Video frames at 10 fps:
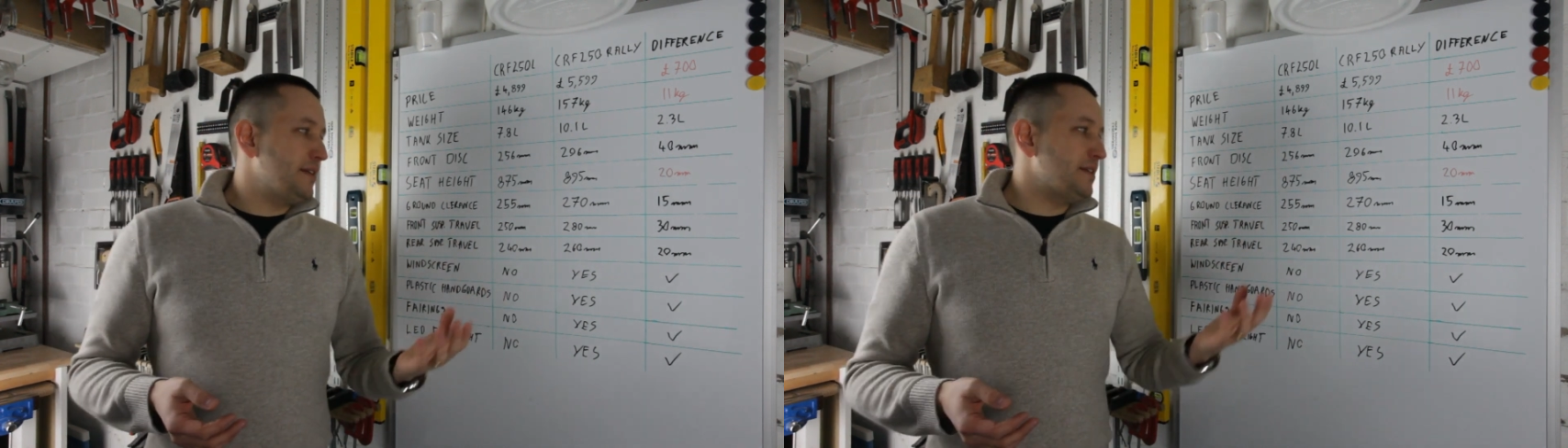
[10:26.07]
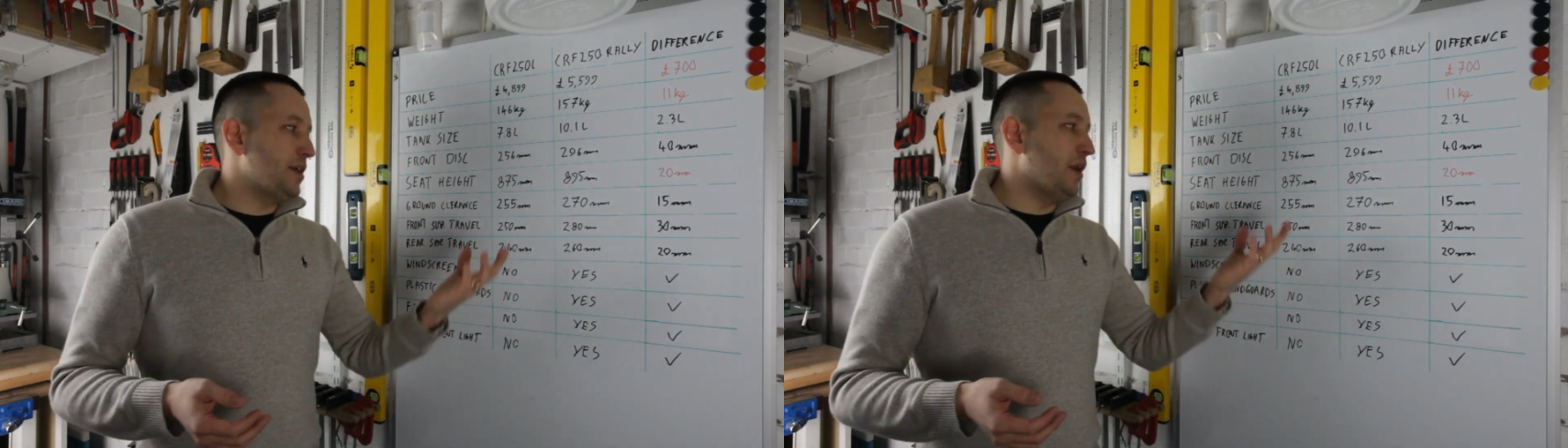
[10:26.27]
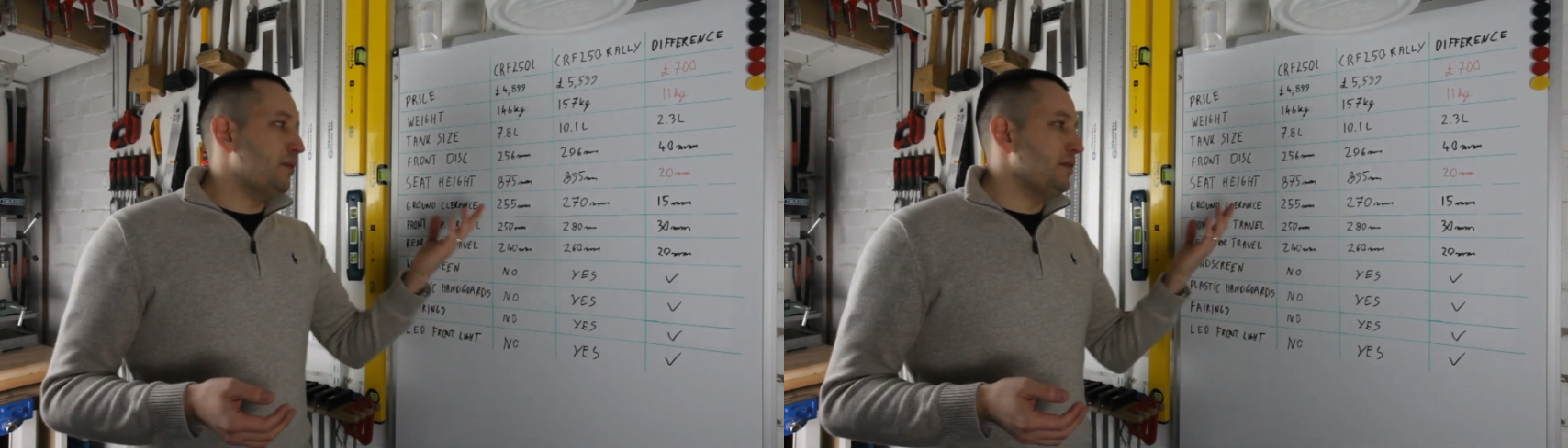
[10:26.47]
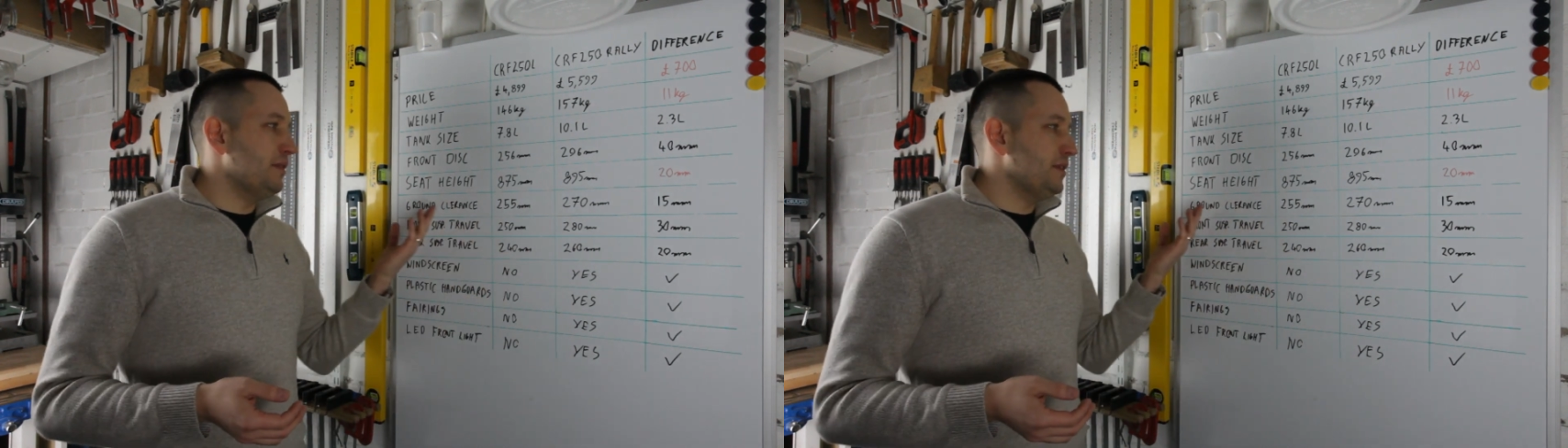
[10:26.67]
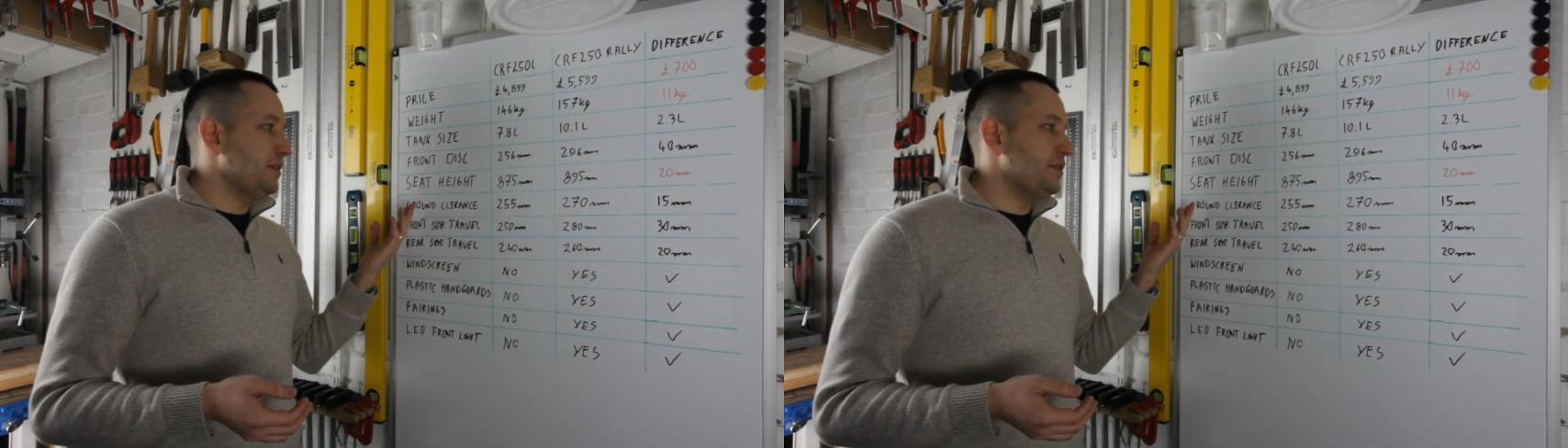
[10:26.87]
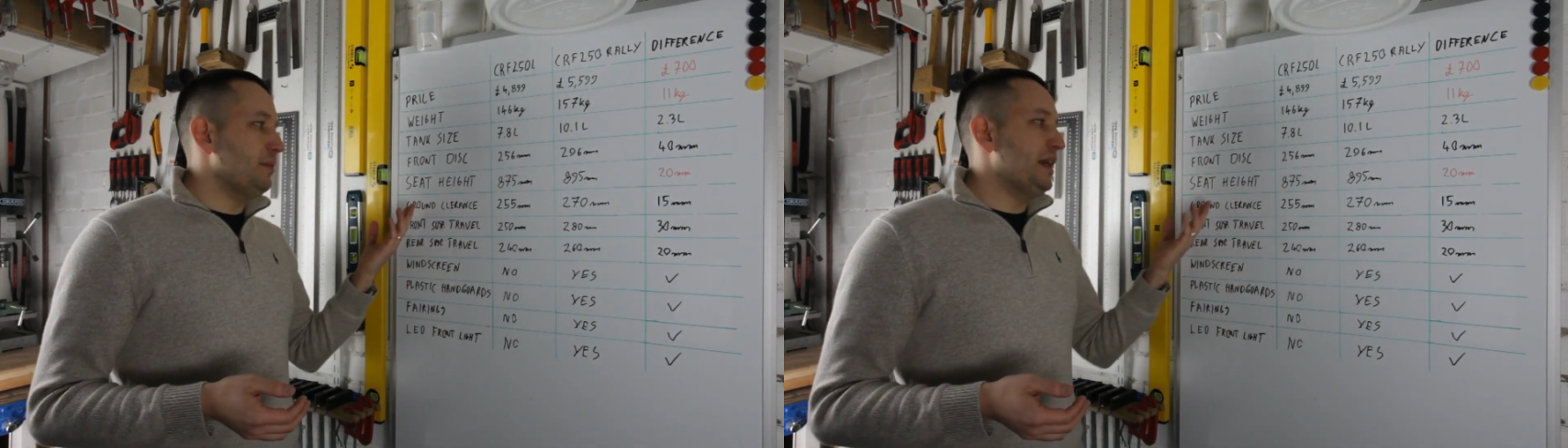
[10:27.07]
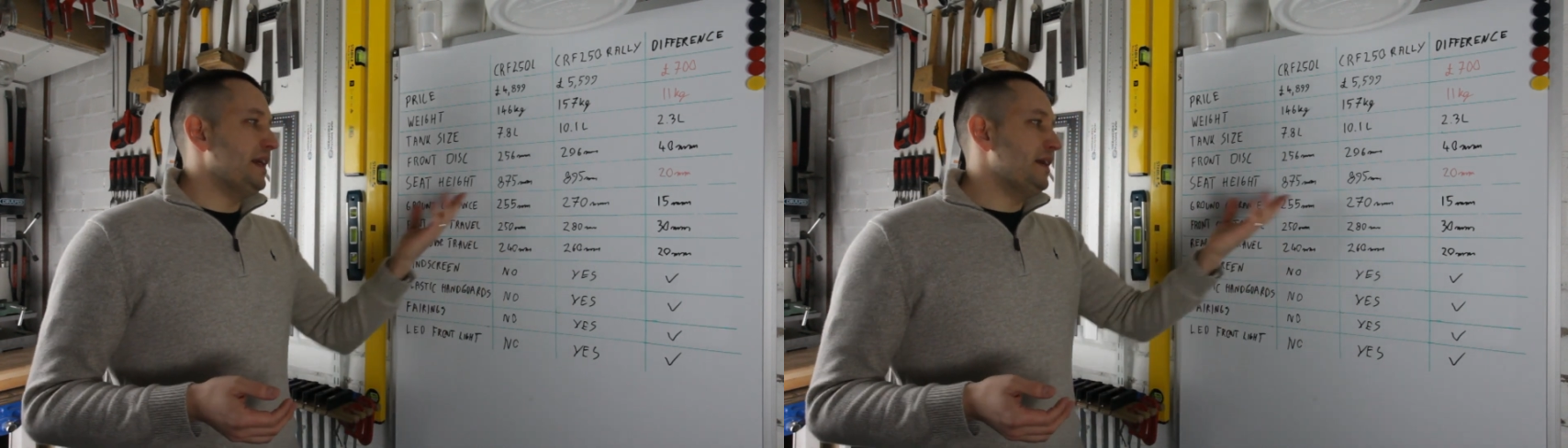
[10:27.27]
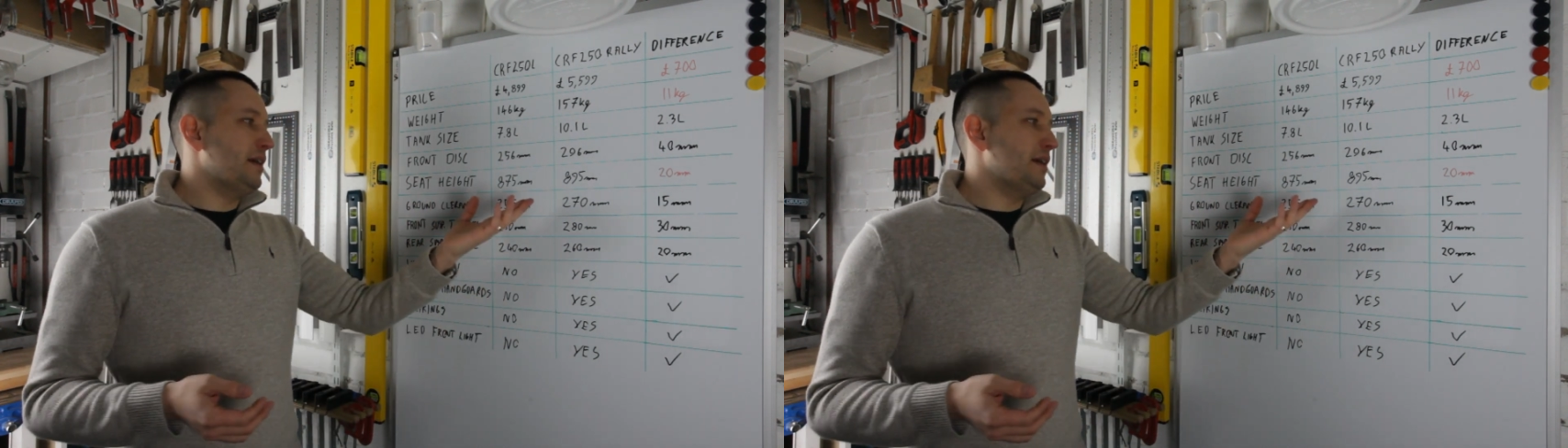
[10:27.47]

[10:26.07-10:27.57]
so to me,